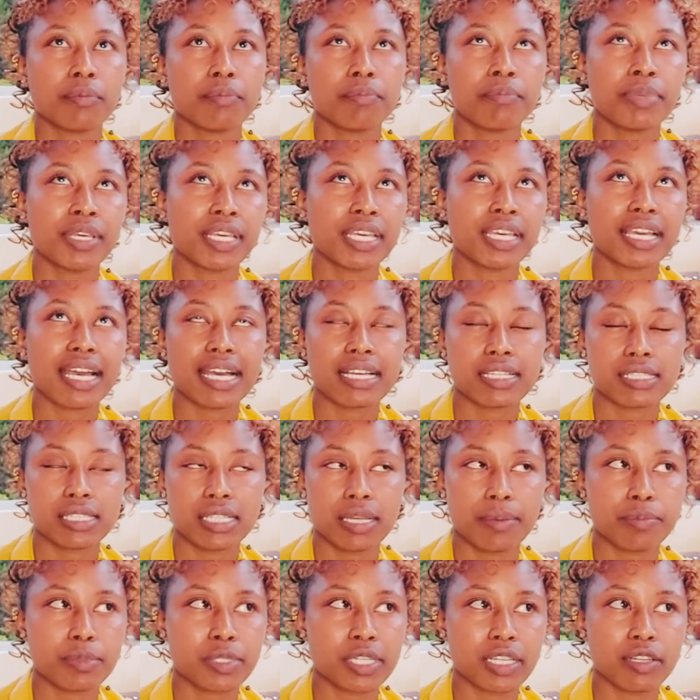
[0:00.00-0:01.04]
be
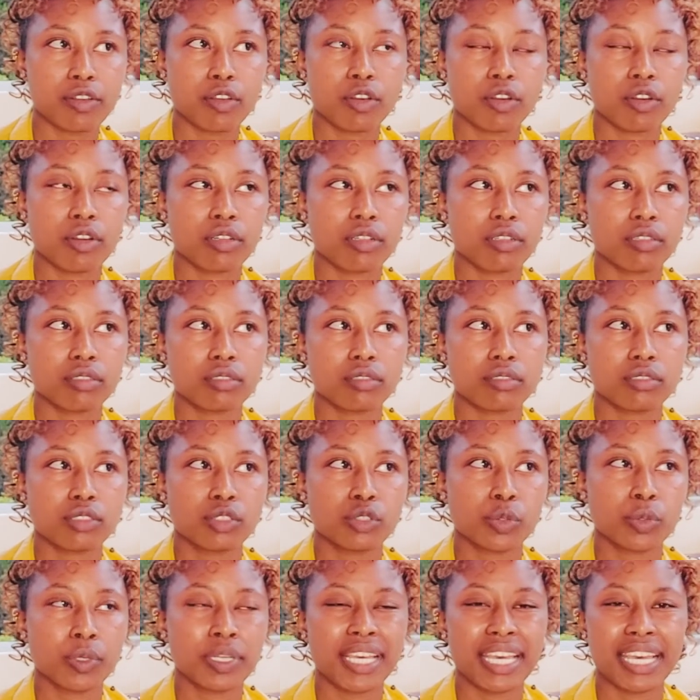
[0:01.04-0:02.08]
accepted or
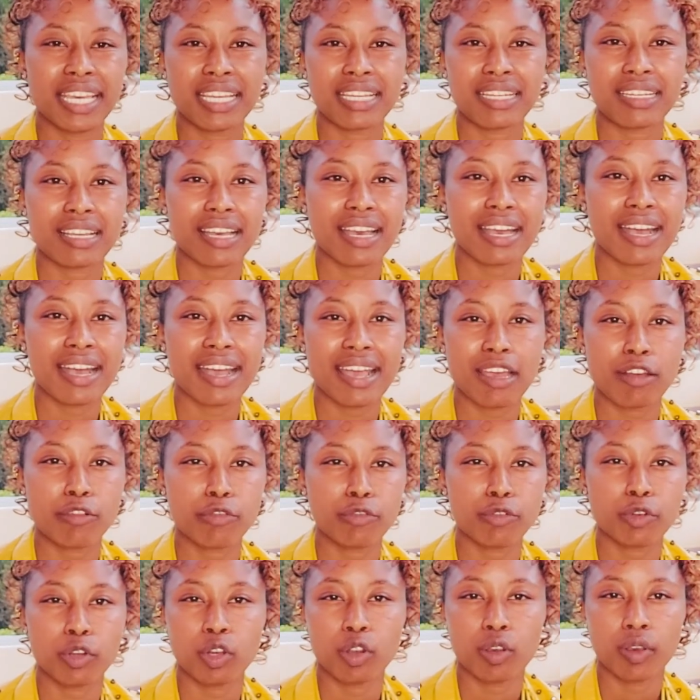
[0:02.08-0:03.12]
to gain a higher
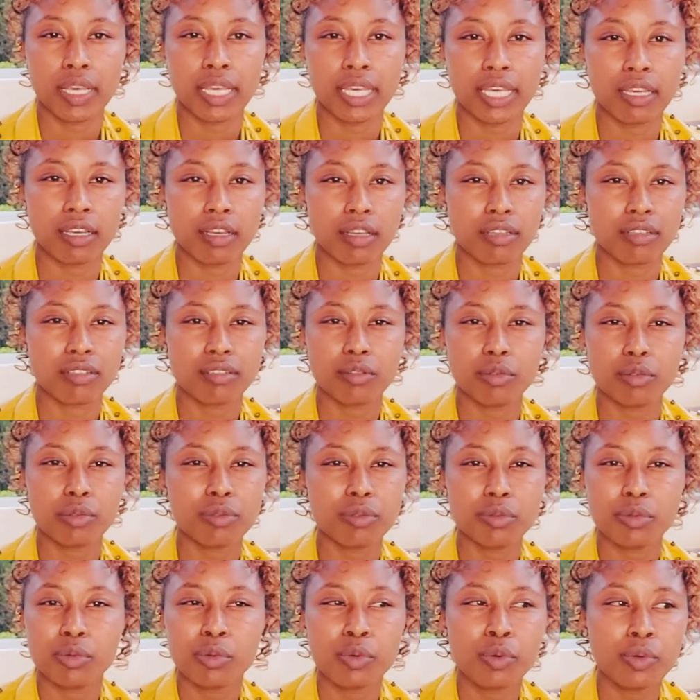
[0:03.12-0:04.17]
following.
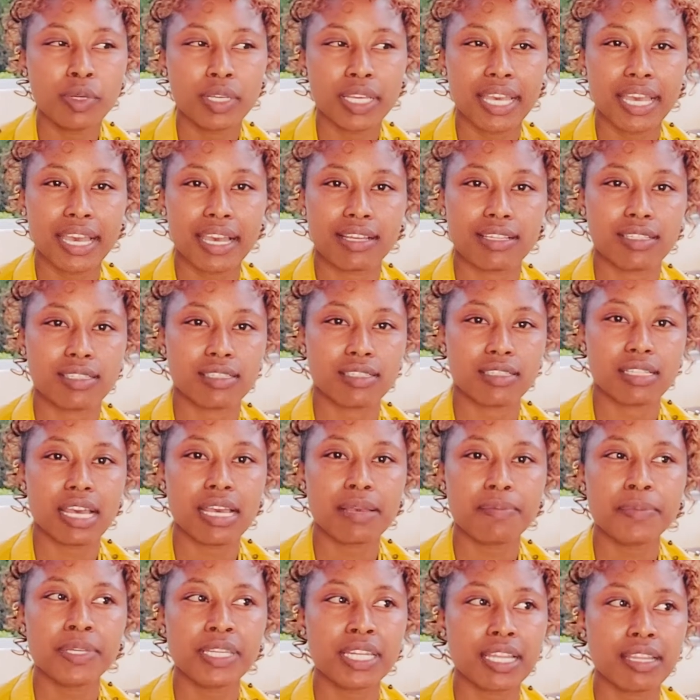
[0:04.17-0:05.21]
Who cares? I
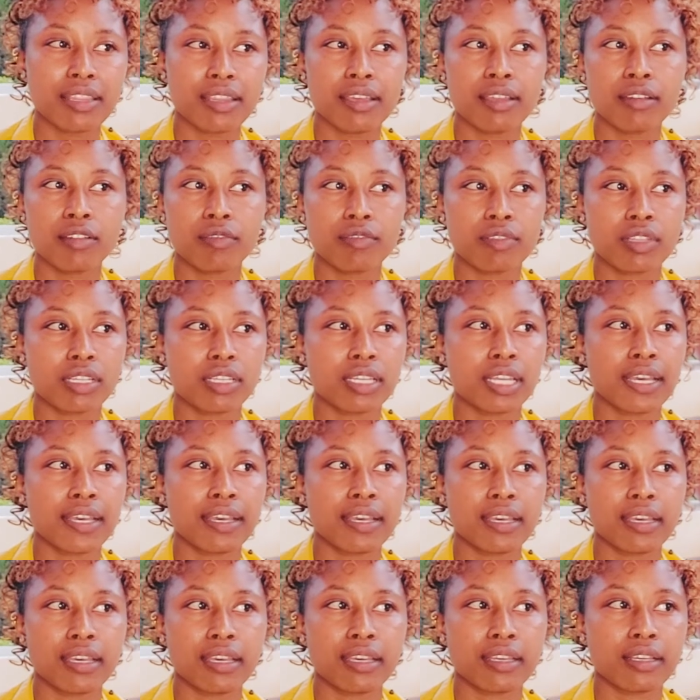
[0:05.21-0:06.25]
mean, at the end of the
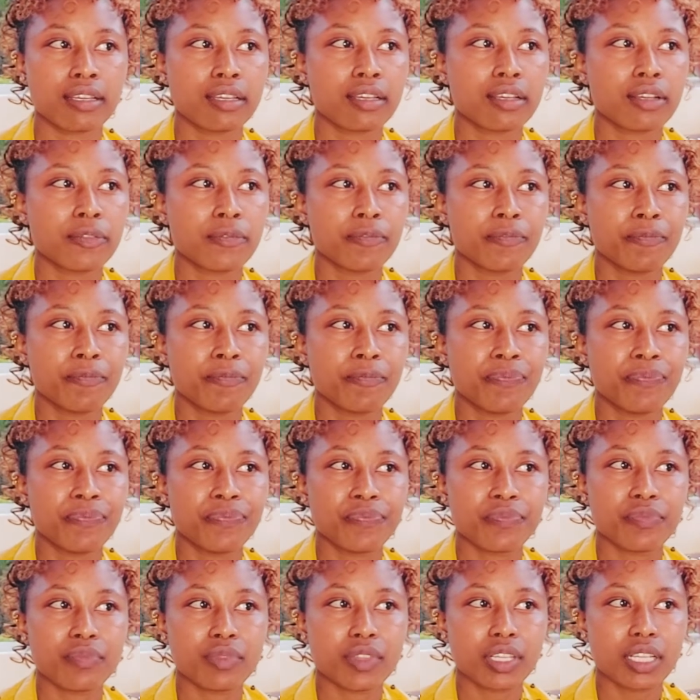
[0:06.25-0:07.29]
day,
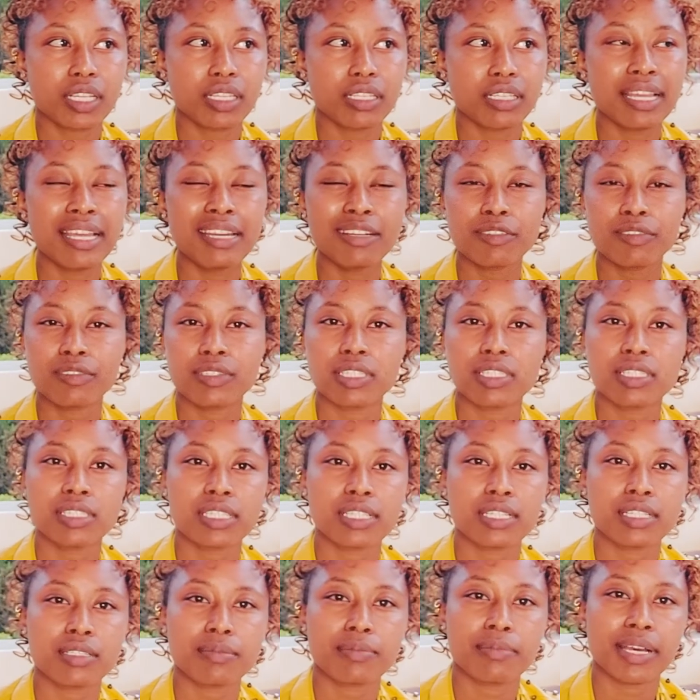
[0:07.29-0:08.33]
none of these
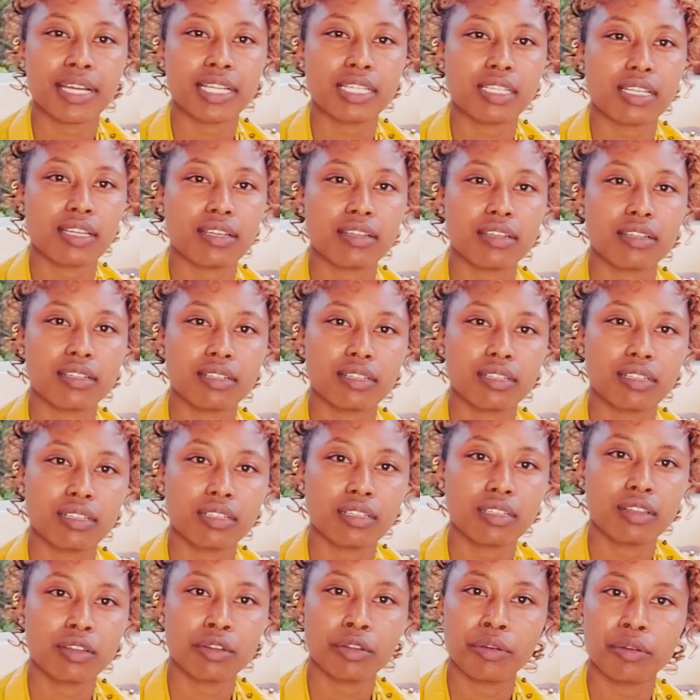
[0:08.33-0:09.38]
things matter,
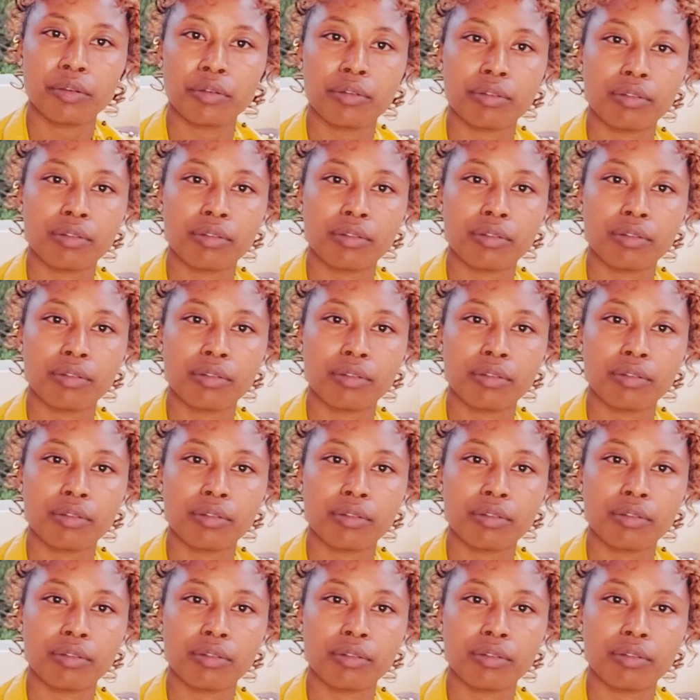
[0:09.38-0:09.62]
you know,